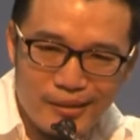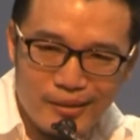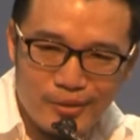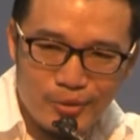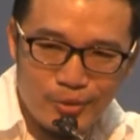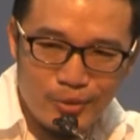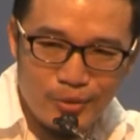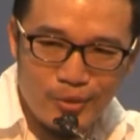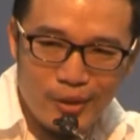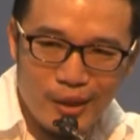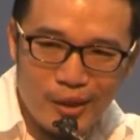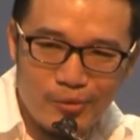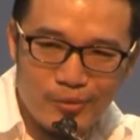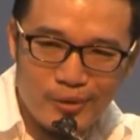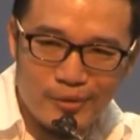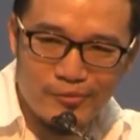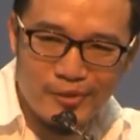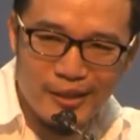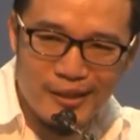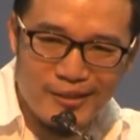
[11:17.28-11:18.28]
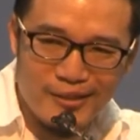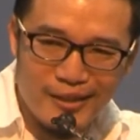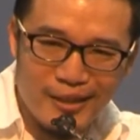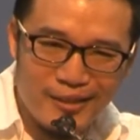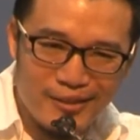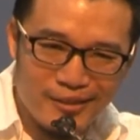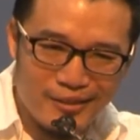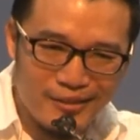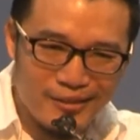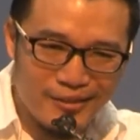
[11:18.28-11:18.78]
who our vice
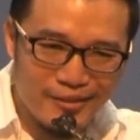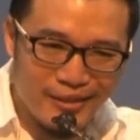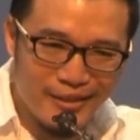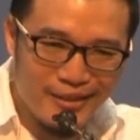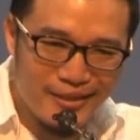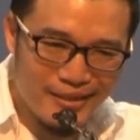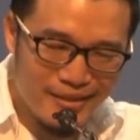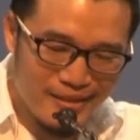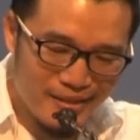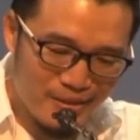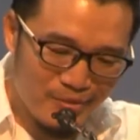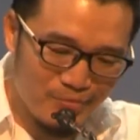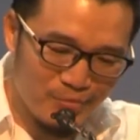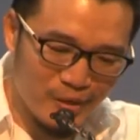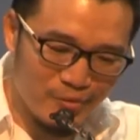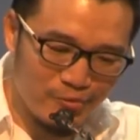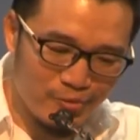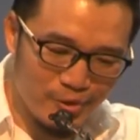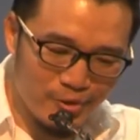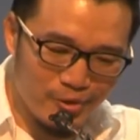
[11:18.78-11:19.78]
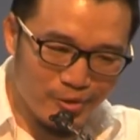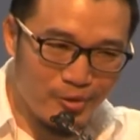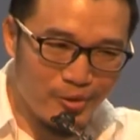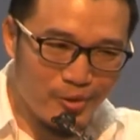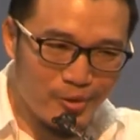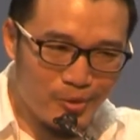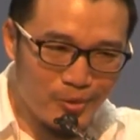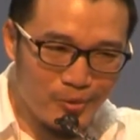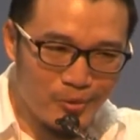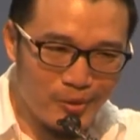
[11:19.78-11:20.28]
chancellor is, but for
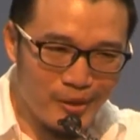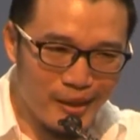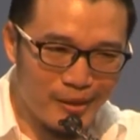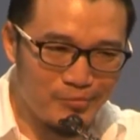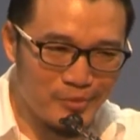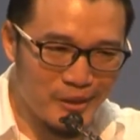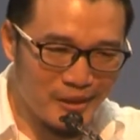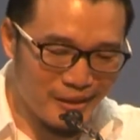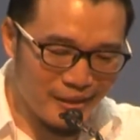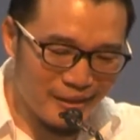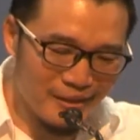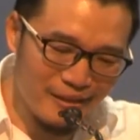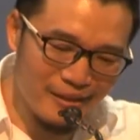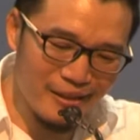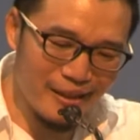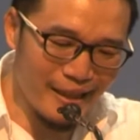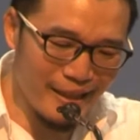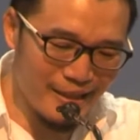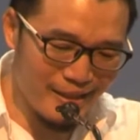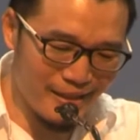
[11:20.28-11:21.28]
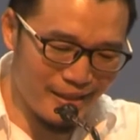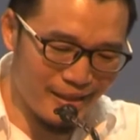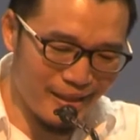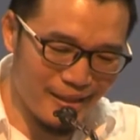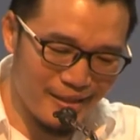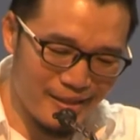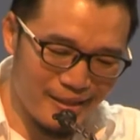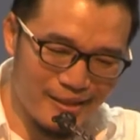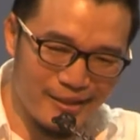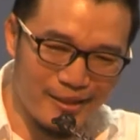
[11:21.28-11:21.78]
those who have been a little lazy,
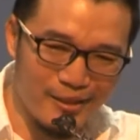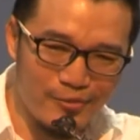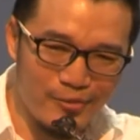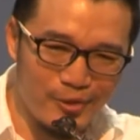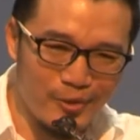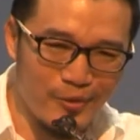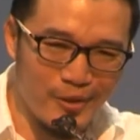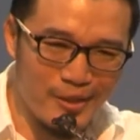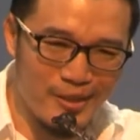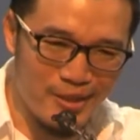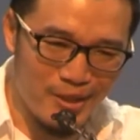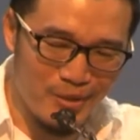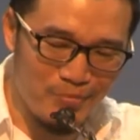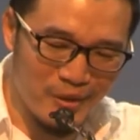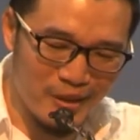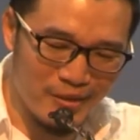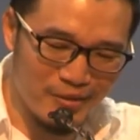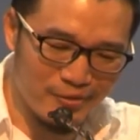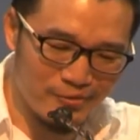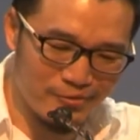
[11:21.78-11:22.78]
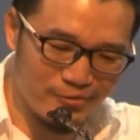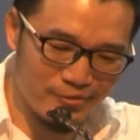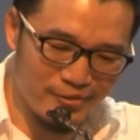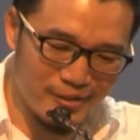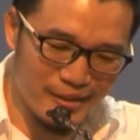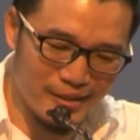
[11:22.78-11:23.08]
I'll just give you a snippet of